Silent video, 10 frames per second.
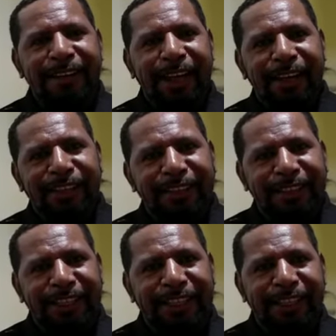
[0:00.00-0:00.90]
Another
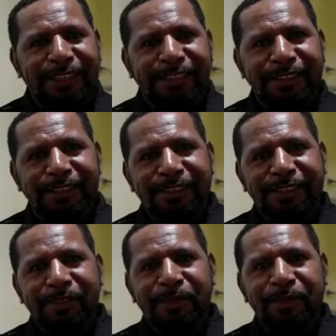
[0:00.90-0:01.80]
thing that
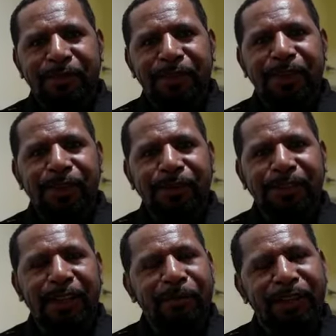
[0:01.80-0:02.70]

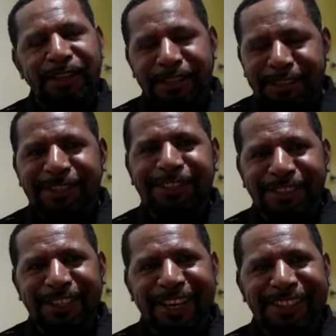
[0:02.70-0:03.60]
it's
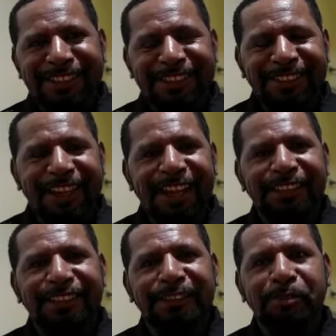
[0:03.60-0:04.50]
challenging to
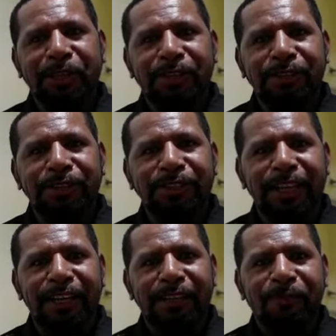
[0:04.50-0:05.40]
us is because
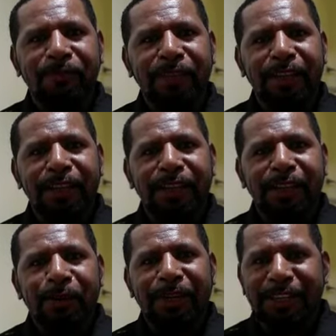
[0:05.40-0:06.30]

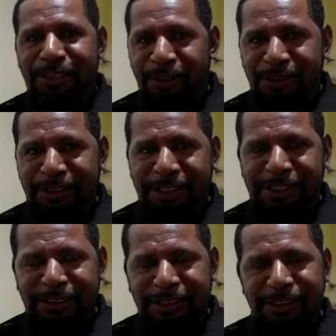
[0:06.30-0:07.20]
we need
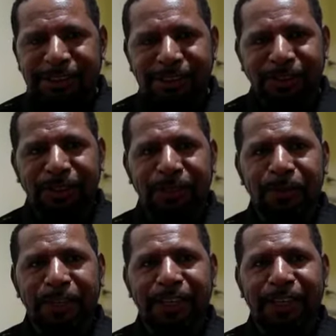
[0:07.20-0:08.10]
contracts so that
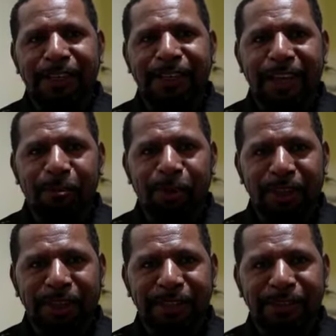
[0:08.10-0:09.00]
we can
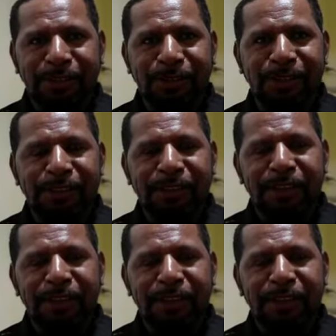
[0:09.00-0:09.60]
employ these youths.